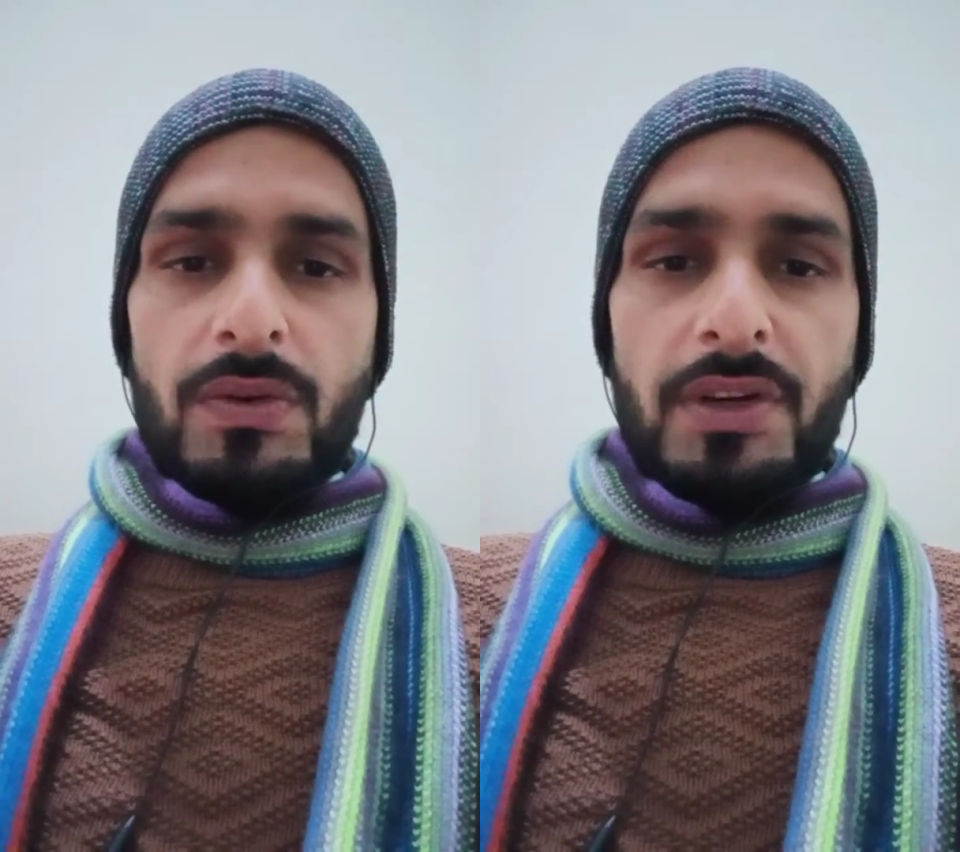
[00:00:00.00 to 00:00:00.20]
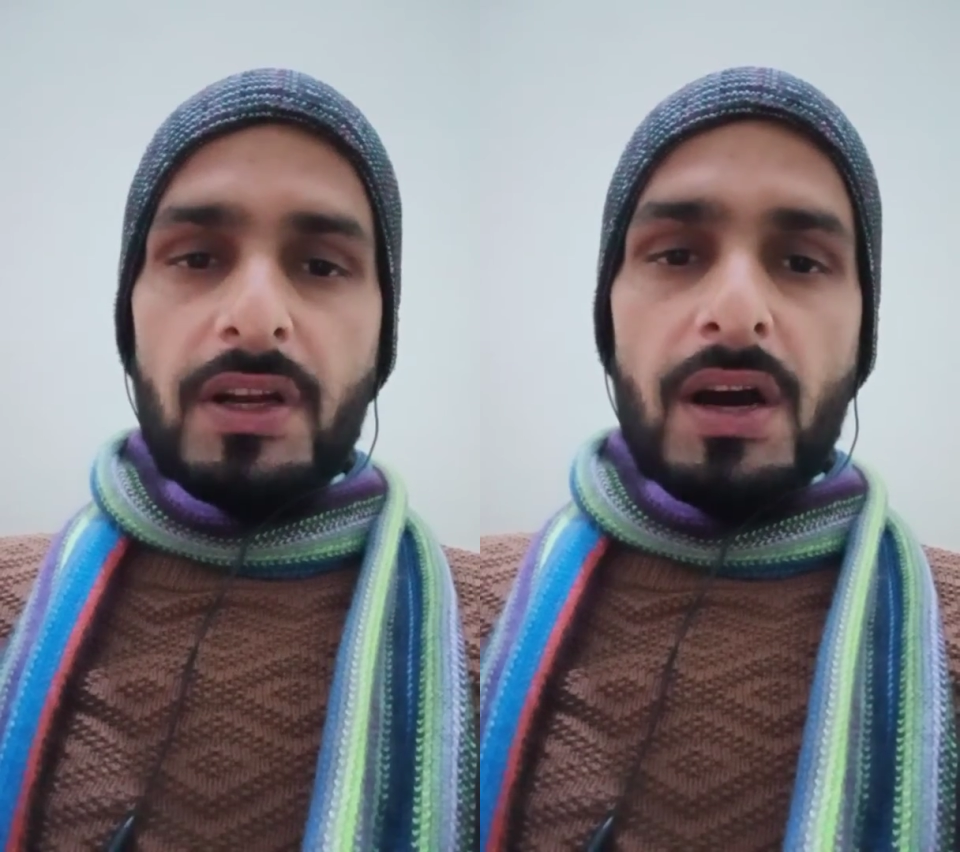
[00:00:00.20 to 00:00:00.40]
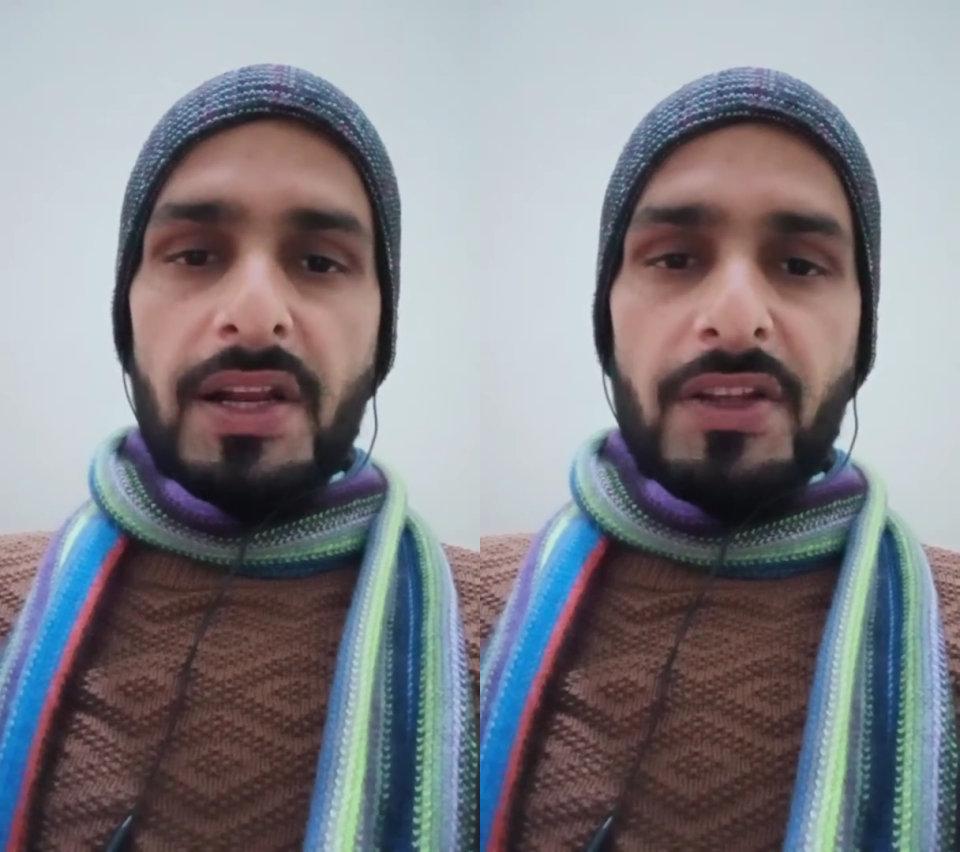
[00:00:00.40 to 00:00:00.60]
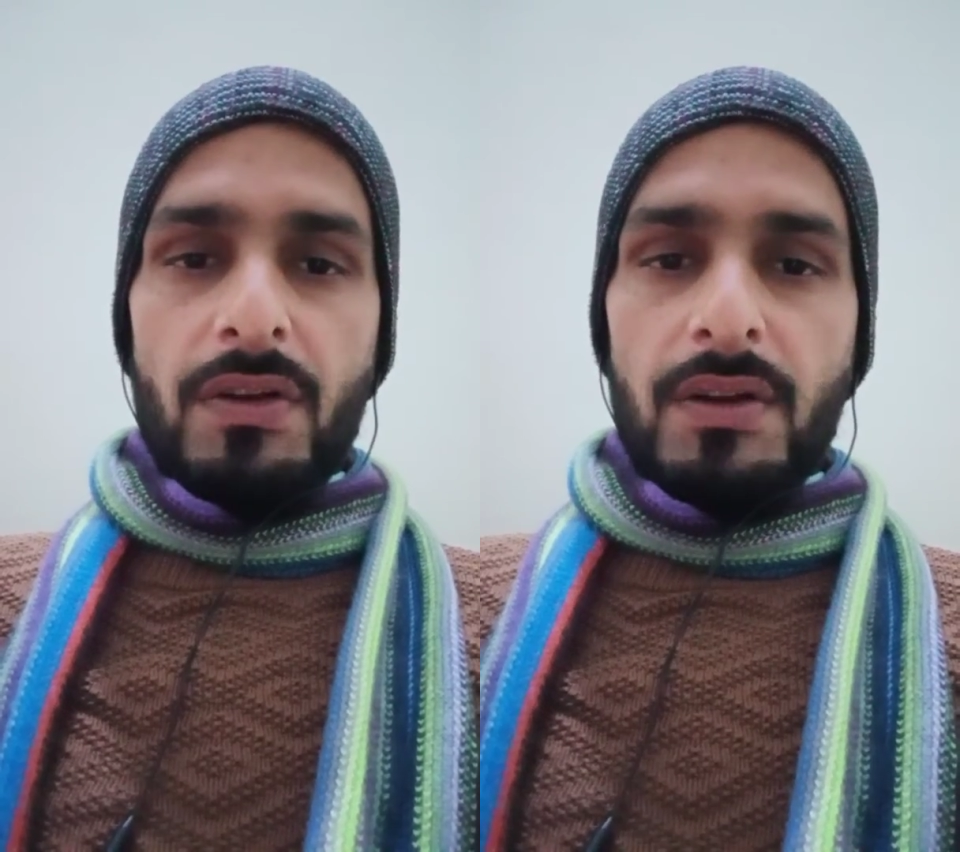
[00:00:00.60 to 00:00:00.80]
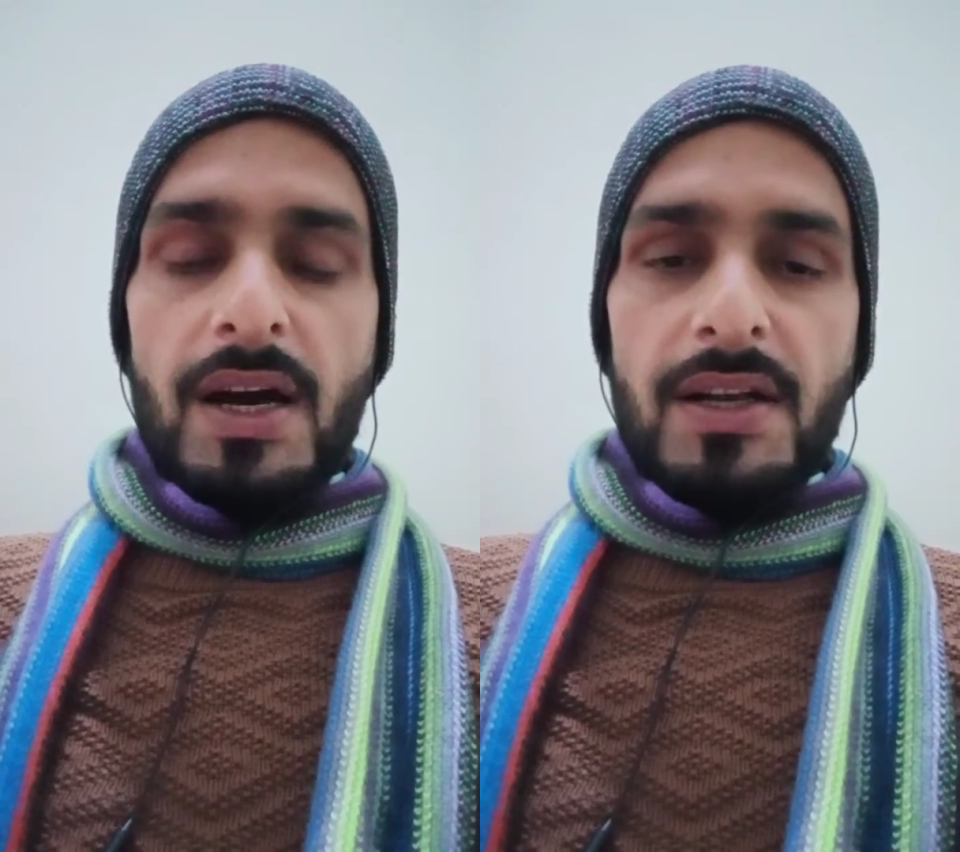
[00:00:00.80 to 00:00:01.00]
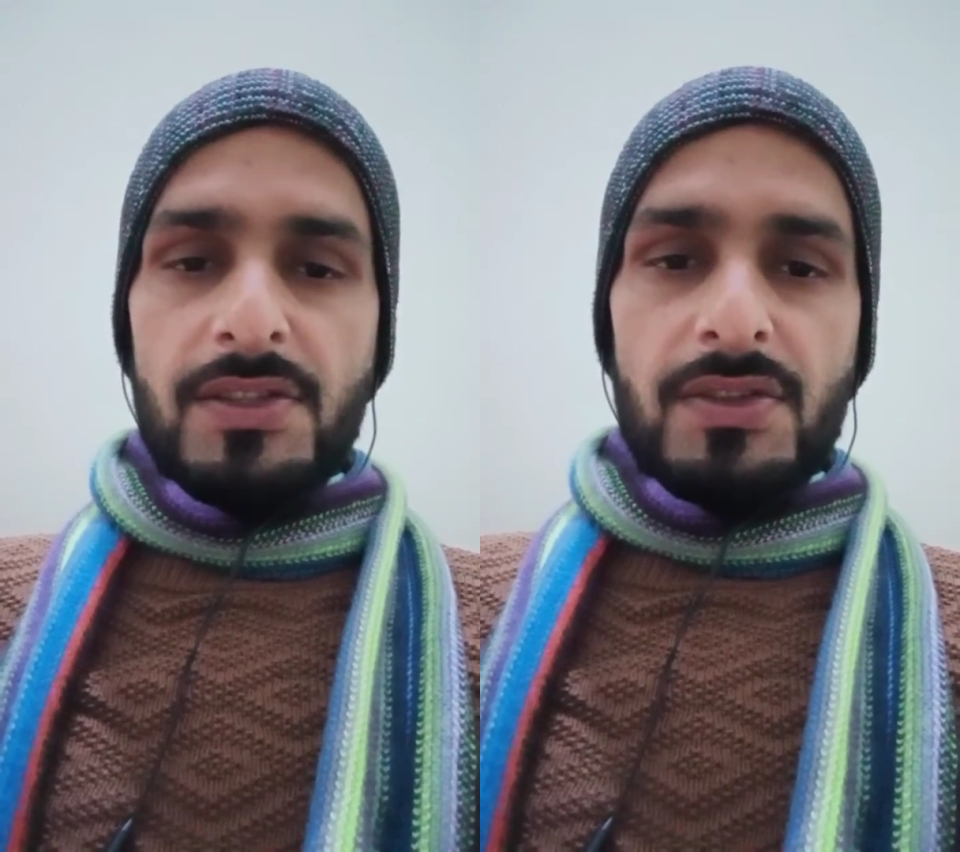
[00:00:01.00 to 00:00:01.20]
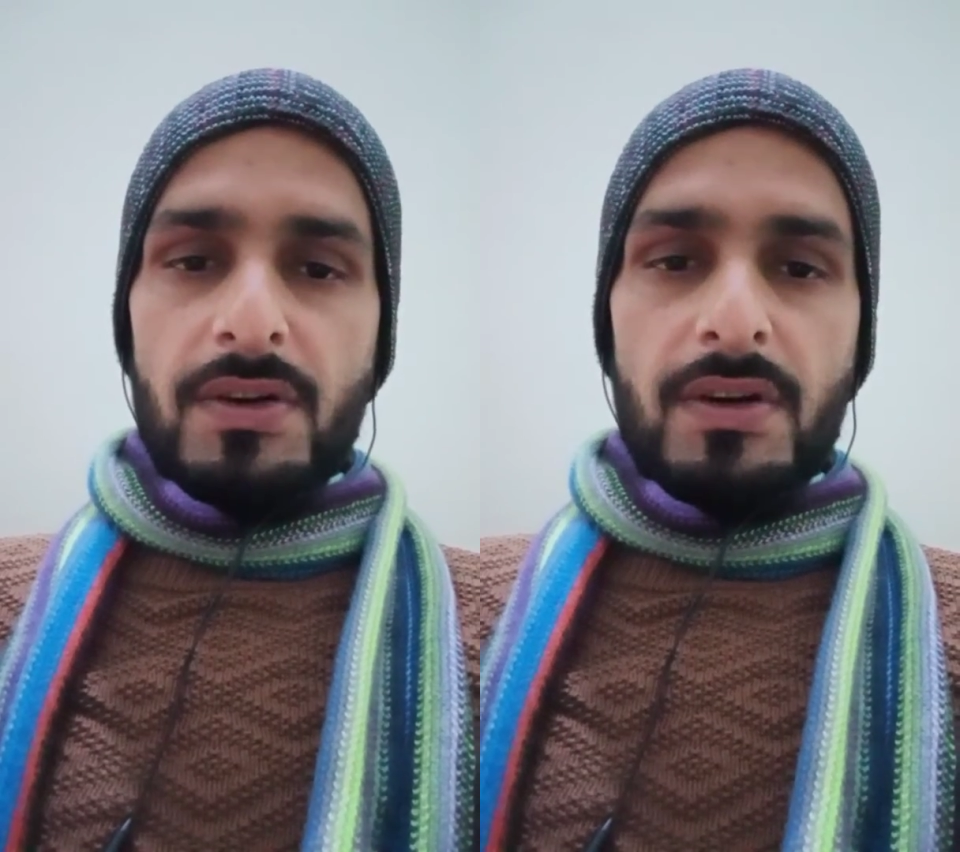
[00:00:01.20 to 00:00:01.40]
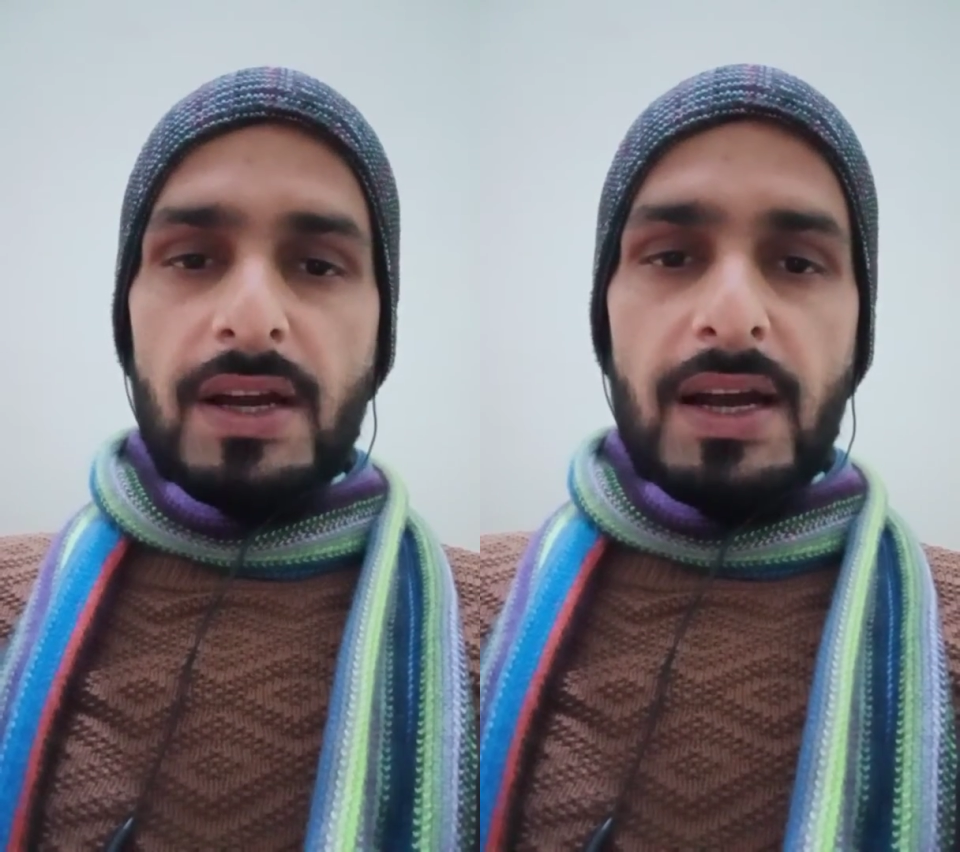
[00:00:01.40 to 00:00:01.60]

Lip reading: regarding your lungs or